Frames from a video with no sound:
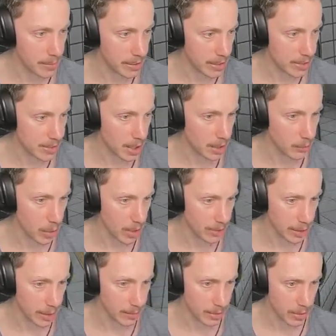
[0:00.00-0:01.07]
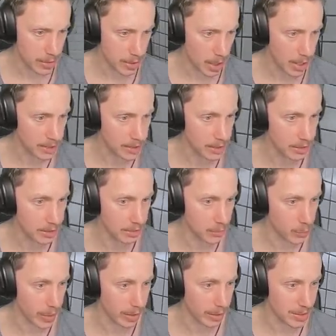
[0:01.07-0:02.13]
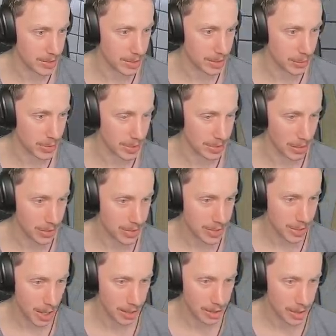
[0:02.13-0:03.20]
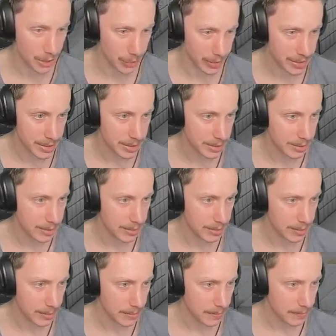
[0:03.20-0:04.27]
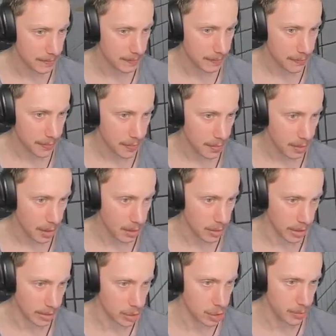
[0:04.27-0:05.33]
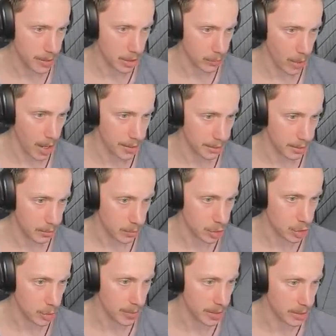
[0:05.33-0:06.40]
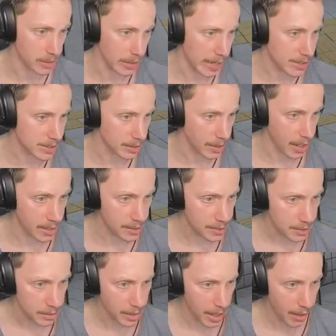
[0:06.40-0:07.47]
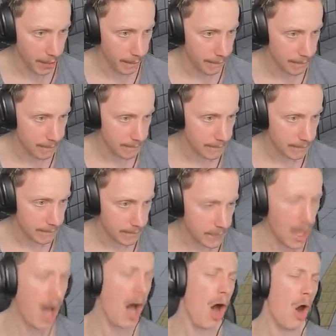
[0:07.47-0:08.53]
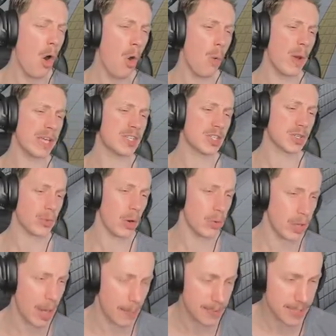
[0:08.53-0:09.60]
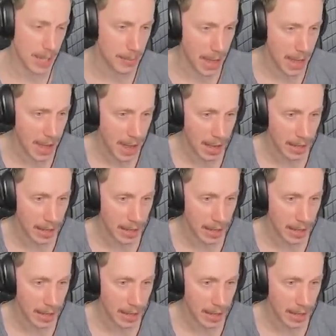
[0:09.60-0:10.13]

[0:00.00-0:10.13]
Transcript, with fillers: that sign right there because I didn't realize that there was another side to it. Okay, this should be it, right? We should be in exit 8 now. Oh, we screwed it up somehow.